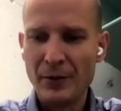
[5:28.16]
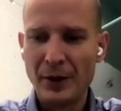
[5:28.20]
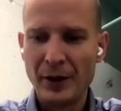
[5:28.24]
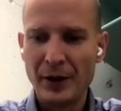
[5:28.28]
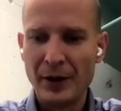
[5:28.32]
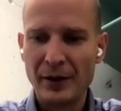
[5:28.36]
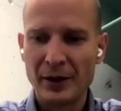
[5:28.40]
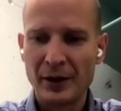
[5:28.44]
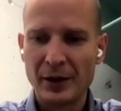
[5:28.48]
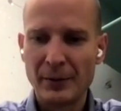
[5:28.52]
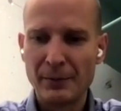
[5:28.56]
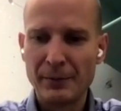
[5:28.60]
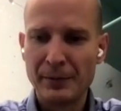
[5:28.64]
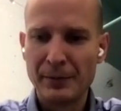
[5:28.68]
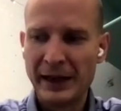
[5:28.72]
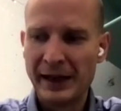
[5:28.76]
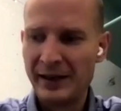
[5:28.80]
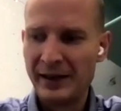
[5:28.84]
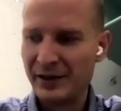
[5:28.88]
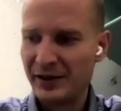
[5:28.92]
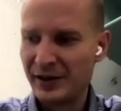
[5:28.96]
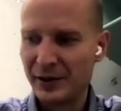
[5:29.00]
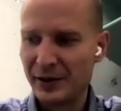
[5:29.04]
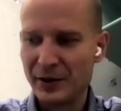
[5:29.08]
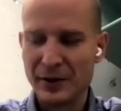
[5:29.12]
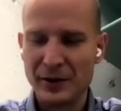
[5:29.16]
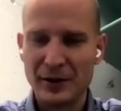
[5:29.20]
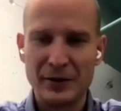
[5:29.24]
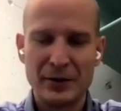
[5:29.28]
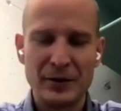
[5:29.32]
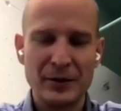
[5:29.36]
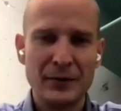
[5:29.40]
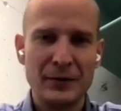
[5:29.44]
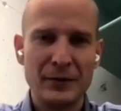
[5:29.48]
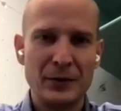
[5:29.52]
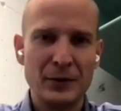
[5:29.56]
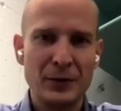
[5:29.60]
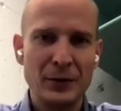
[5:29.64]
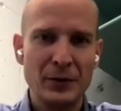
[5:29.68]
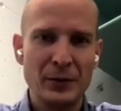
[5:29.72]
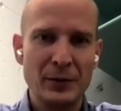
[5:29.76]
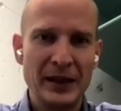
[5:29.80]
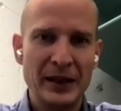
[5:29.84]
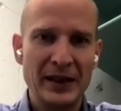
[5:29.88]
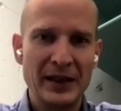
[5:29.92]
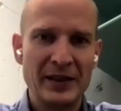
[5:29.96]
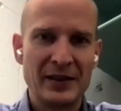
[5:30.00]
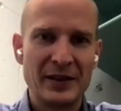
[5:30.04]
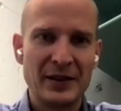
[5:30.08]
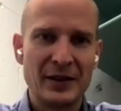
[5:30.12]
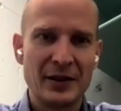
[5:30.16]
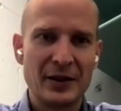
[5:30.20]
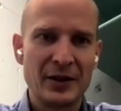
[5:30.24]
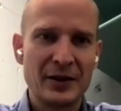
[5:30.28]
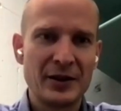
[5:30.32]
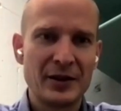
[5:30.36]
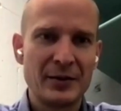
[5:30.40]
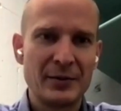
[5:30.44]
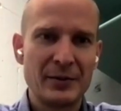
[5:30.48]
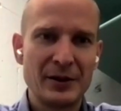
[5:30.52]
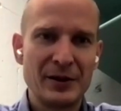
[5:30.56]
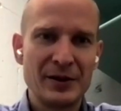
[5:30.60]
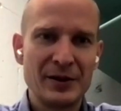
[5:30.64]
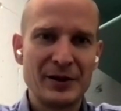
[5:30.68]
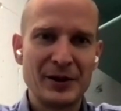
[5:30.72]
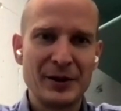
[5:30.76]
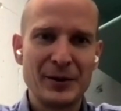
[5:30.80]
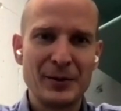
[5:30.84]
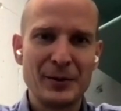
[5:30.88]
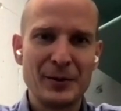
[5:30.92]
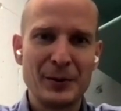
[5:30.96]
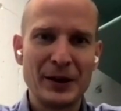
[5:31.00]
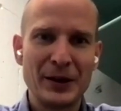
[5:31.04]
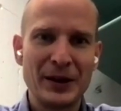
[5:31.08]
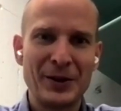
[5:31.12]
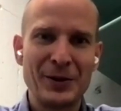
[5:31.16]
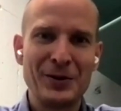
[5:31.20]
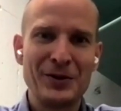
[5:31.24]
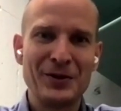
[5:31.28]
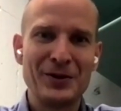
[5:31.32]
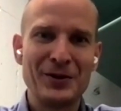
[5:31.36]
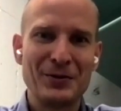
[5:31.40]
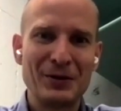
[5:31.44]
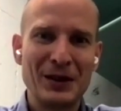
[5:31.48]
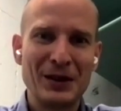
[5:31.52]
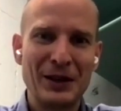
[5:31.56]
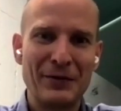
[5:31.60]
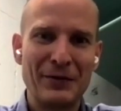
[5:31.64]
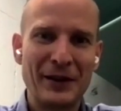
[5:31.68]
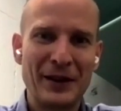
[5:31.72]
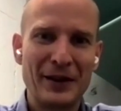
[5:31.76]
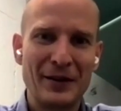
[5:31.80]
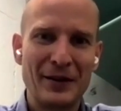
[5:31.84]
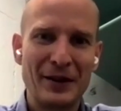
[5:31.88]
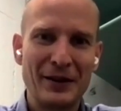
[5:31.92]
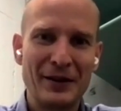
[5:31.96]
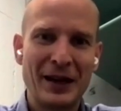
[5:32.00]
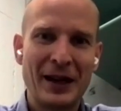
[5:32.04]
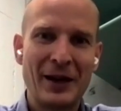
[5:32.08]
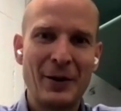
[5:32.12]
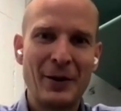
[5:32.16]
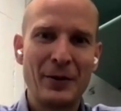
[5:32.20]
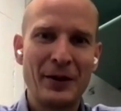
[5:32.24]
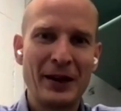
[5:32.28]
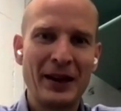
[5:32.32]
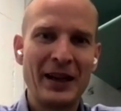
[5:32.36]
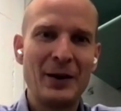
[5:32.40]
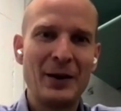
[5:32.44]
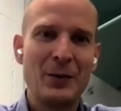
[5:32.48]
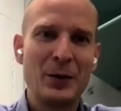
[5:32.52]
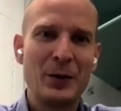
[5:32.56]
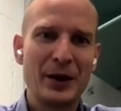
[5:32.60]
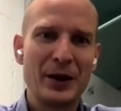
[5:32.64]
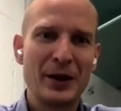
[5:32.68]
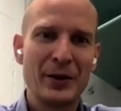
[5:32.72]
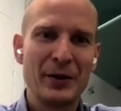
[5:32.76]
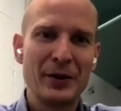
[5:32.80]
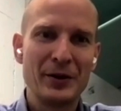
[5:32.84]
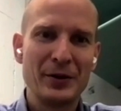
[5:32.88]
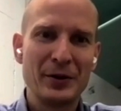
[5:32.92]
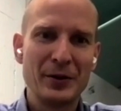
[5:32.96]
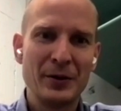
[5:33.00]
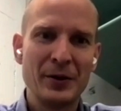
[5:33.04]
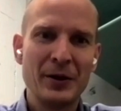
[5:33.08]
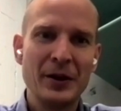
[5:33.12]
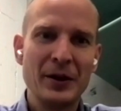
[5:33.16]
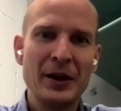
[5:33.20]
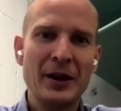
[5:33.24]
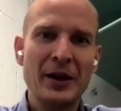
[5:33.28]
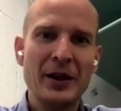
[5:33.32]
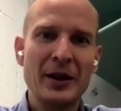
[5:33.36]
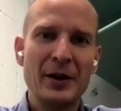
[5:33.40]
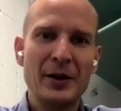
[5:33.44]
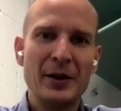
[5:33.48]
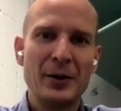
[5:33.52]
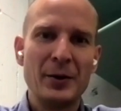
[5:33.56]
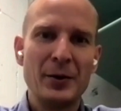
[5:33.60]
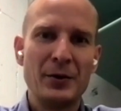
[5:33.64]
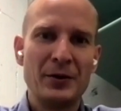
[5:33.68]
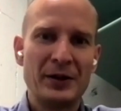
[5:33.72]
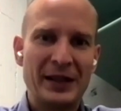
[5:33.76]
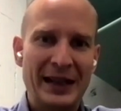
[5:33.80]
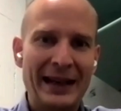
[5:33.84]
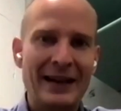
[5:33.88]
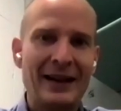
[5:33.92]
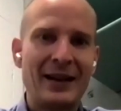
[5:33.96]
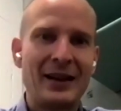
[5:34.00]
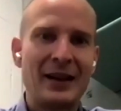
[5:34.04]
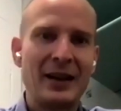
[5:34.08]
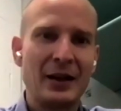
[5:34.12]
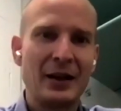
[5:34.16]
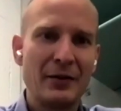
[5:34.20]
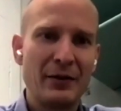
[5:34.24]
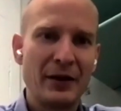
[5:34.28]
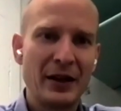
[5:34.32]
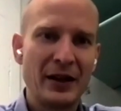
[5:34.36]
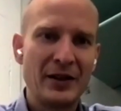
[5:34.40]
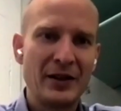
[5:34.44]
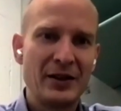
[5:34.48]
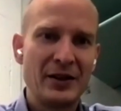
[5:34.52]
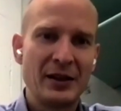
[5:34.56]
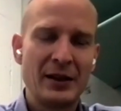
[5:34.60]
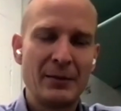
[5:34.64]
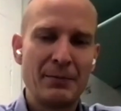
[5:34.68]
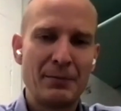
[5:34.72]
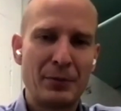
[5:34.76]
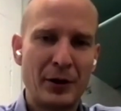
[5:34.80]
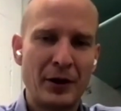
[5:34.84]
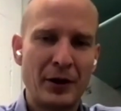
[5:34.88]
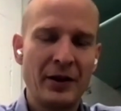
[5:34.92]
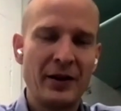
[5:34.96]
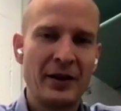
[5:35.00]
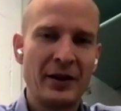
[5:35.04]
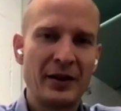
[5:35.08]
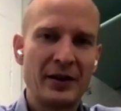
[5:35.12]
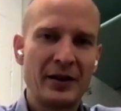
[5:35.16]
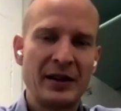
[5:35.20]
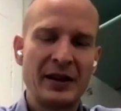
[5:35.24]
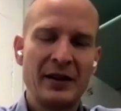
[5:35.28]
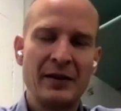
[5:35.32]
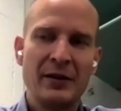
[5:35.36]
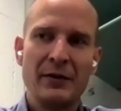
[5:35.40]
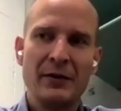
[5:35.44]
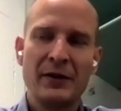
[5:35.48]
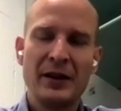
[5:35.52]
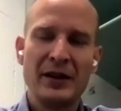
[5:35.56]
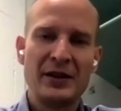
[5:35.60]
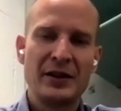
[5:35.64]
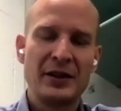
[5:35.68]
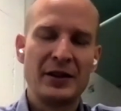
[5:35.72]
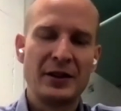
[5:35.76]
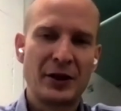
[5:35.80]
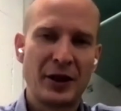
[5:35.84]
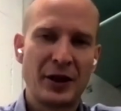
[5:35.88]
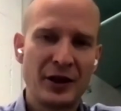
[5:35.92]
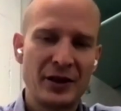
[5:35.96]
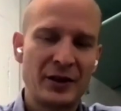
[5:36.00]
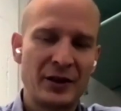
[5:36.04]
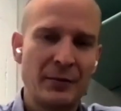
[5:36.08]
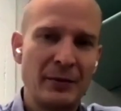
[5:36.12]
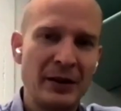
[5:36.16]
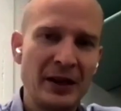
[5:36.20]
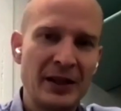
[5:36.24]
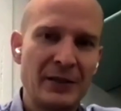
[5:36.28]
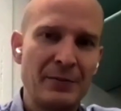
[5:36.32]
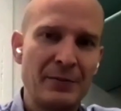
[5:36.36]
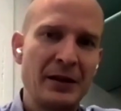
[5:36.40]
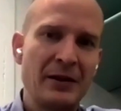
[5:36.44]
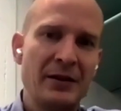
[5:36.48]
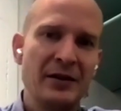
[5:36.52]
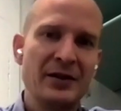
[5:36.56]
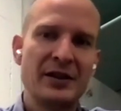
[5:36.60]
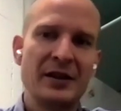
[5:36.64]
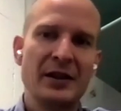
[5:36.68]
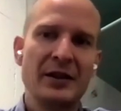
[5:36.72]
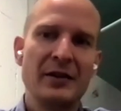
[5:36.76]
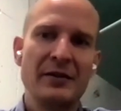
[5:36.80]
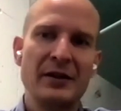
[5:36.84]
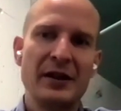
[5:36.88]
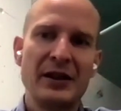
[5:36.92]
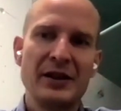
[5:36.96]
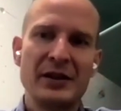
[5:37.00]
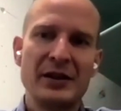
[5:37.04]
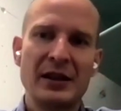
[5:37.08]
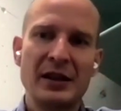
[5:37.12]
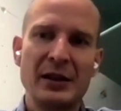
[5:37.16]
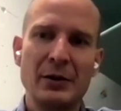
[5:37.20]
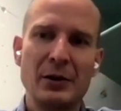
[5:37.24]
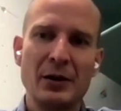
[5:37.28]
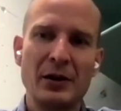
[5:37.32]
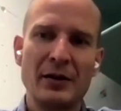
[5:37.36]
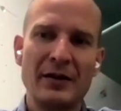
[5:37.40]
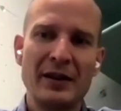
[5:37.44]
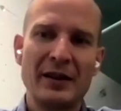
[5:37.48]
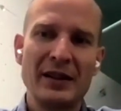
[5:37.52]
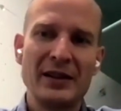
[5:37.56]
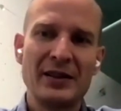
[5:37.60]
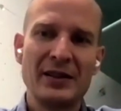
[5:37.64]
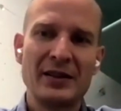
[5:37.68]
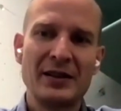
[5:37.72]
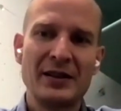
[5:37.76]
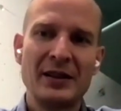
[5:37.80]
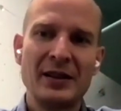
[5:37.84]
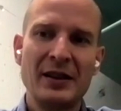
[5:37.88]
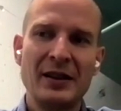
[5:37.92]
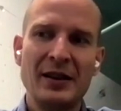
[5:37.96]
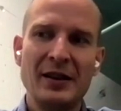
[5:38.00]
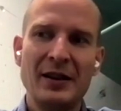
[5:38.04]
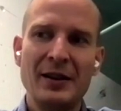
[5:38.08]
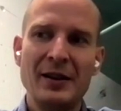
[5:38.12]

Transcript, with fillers: run campaigns in order to fool me as a customer. So we couldn't really figure out how they were going to do tech innovation and product innovation, customer experience innovation in all of this.